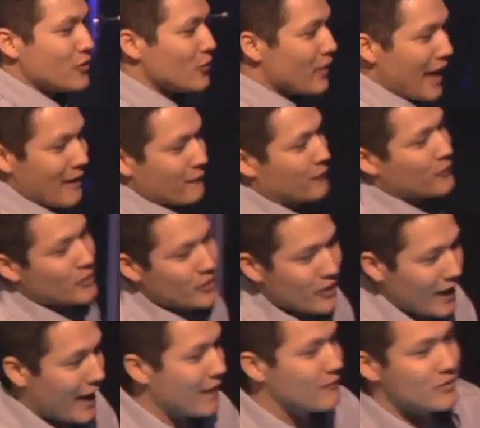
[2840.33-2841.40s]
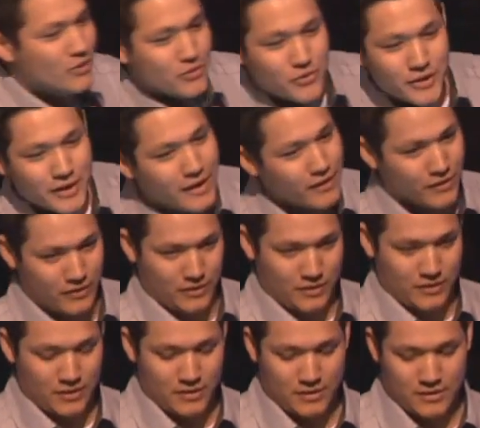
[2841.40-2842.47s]
do that for evolution either.
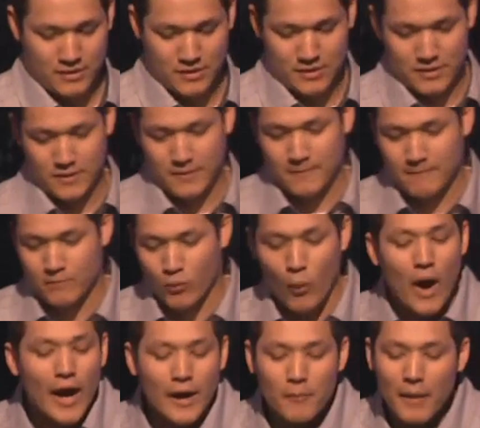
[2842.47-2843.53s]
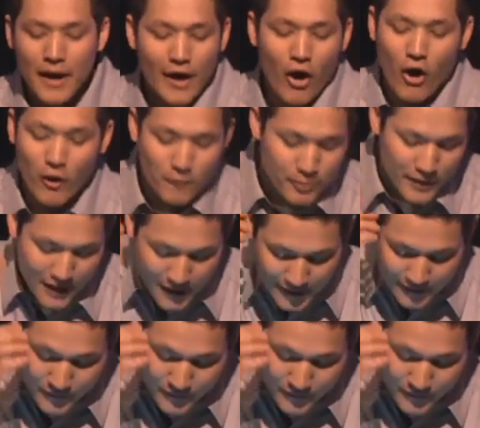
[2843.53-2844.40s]
Why am I harping on